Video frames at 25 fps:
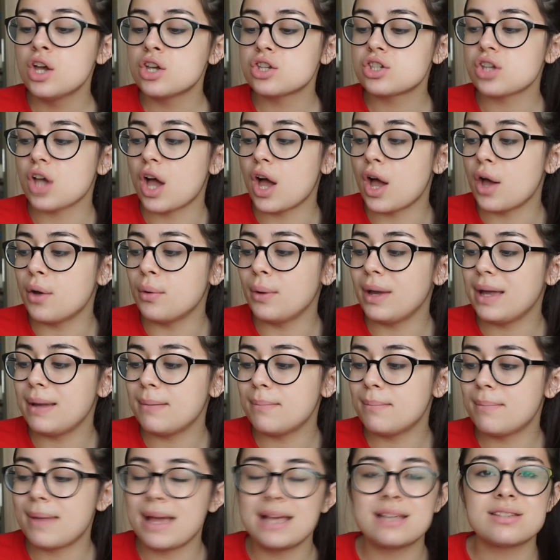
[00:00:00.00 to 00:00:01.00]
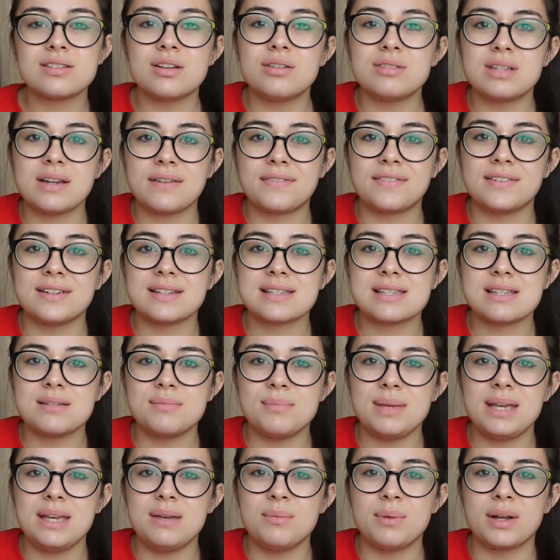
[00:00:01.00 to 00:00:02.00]
So it makes no difference
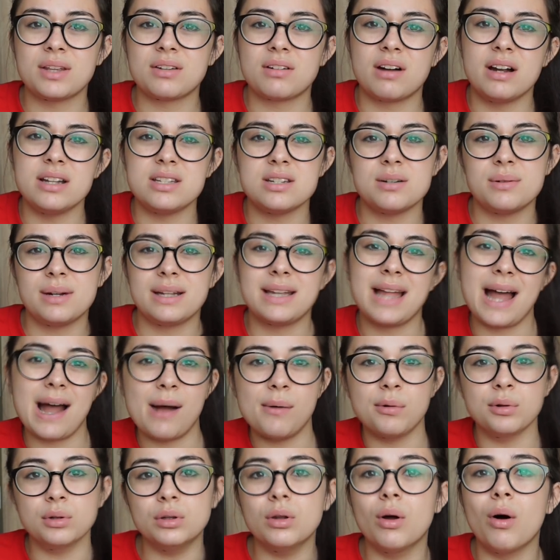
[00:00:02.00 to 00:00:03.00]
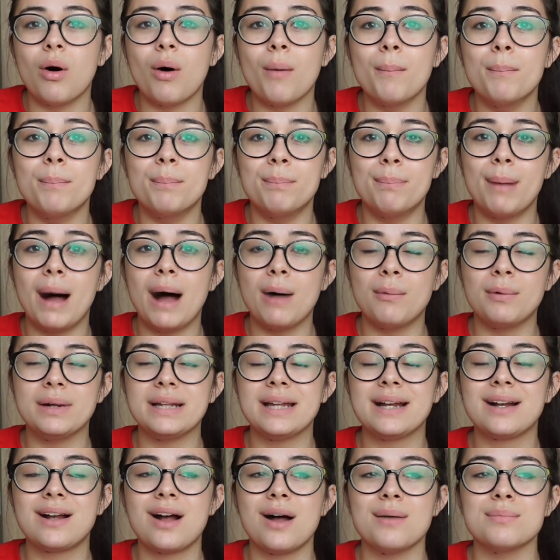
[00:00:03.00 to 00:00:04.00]
to me whether I do it now or not, but
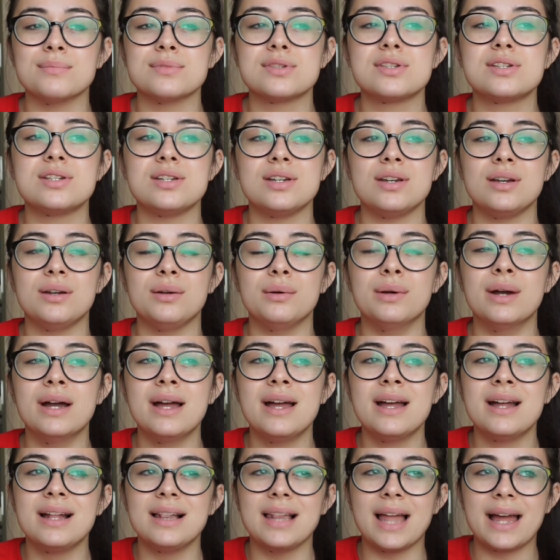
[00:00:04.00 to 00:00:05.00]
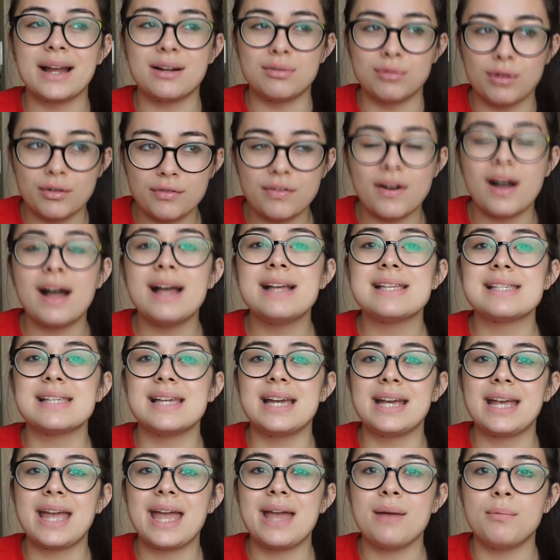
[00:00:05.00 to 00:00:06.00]
when it comes to like
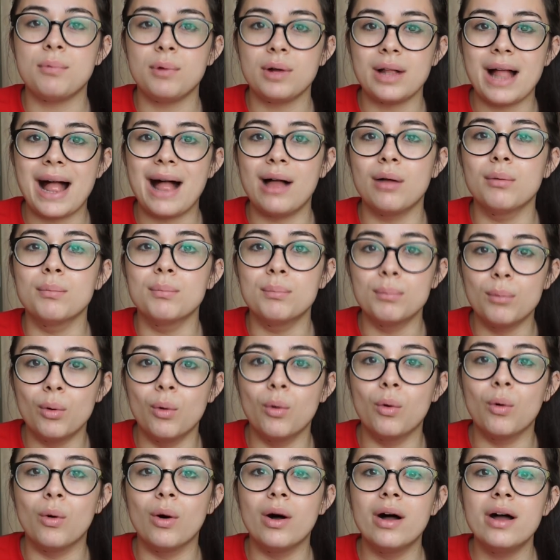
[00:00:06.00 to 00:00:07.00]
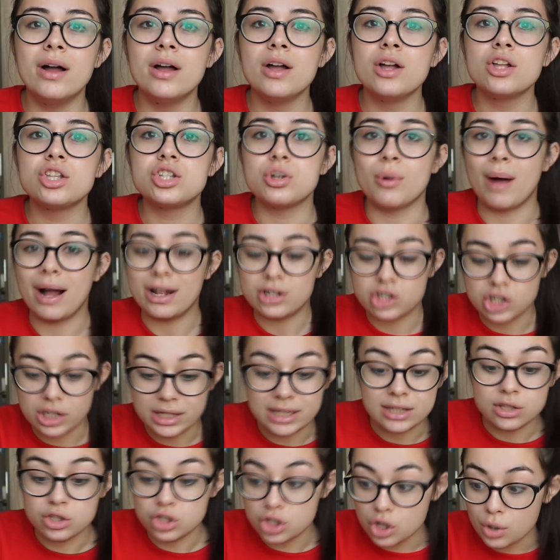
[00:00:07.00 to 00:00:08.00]
revising, it will help more to
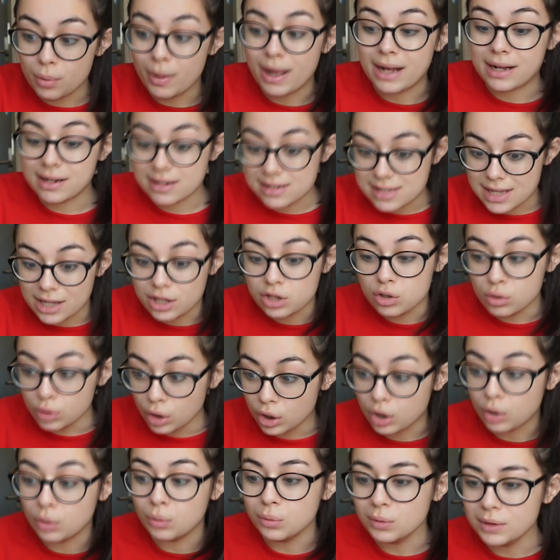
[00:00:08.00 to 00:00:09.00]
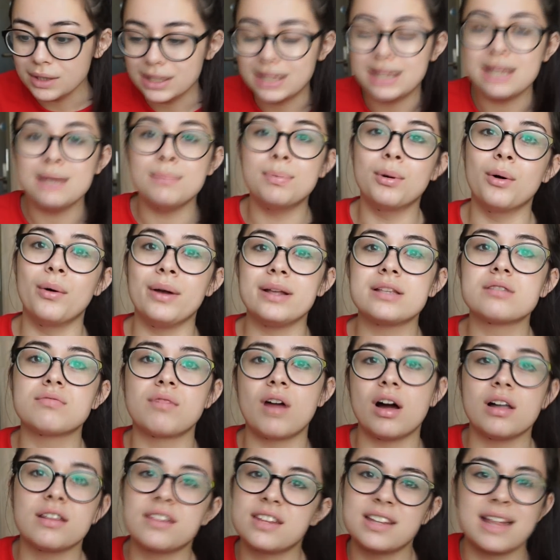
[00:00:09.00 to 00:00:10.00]
actually do it, because then you look at all the key points
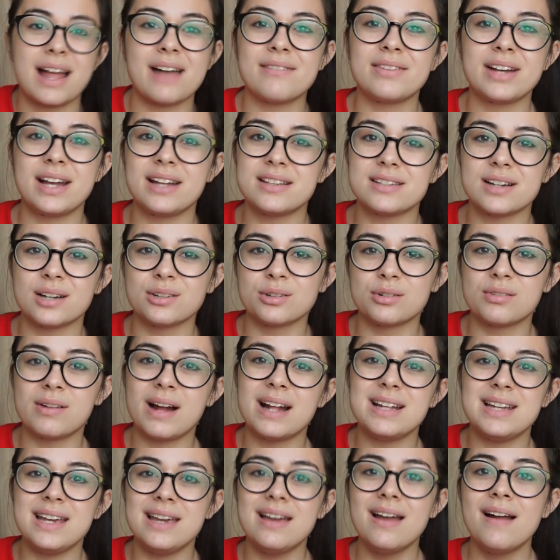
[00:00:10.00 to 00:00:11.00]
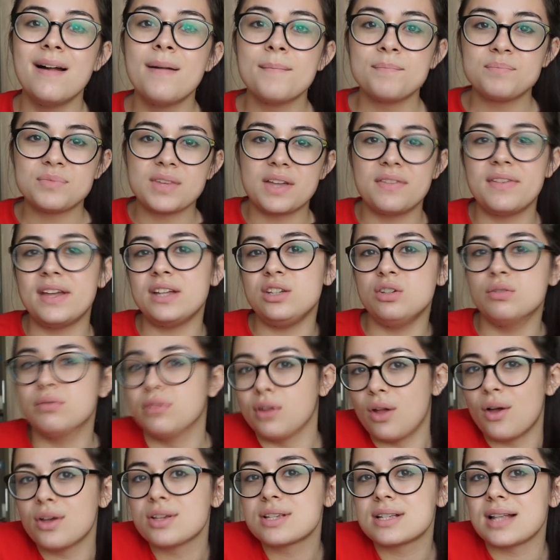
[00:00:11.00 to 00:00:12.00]
rather than having it done already and then
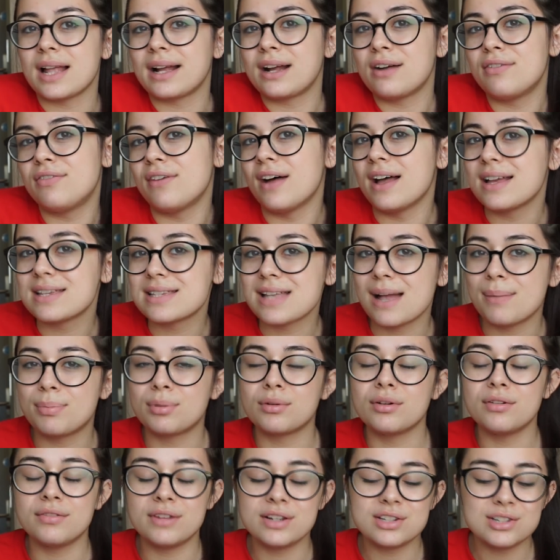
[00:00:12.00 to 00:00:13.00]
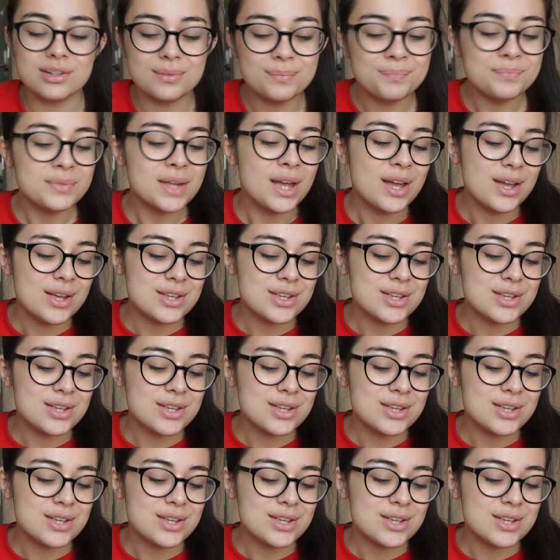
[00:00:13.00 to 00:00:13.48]
you've lost like a first step of revision.